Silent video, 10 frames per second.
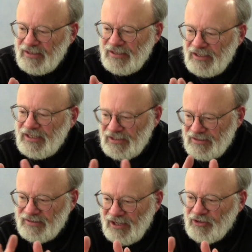And
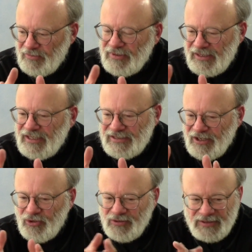that's ultimately
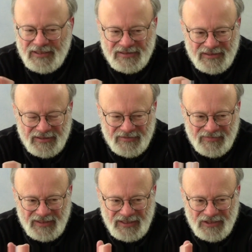the goal. That's
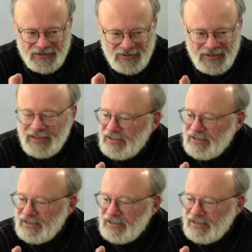the issue here.